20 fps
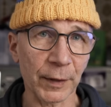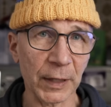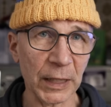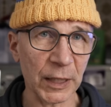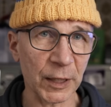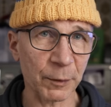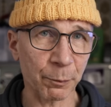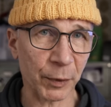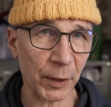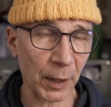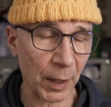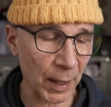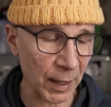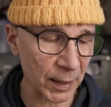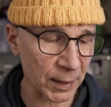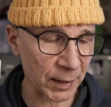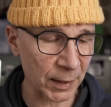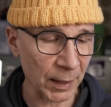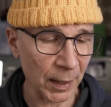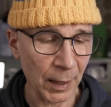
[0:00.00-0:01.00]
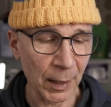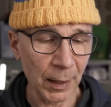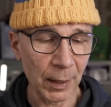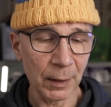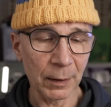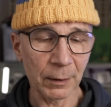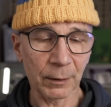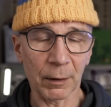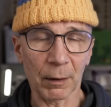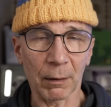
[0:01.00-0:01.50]
this price.
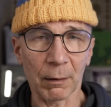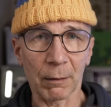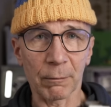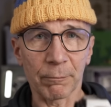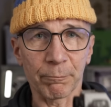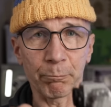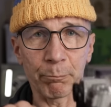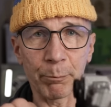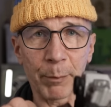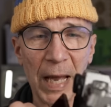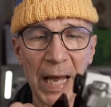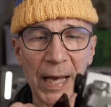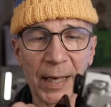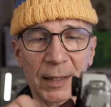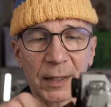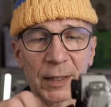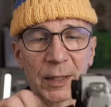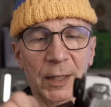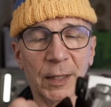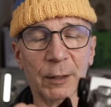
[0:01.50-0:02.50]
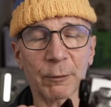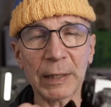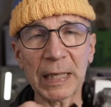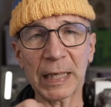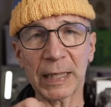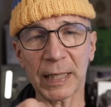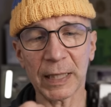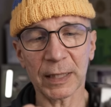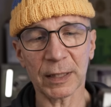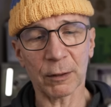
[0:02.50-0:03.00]
The back
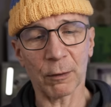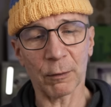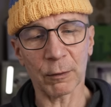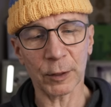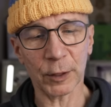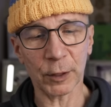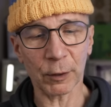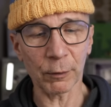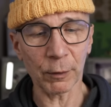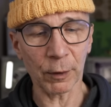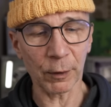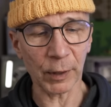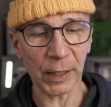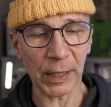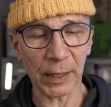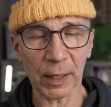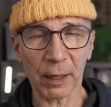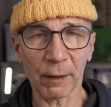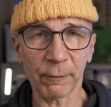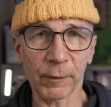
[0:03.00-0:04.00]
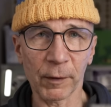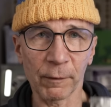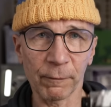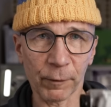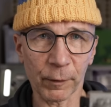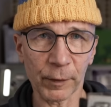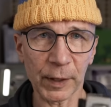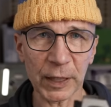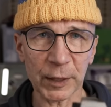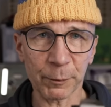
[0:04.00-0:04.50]
screen is also good enough
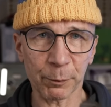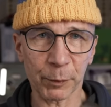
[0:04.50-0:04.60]
for this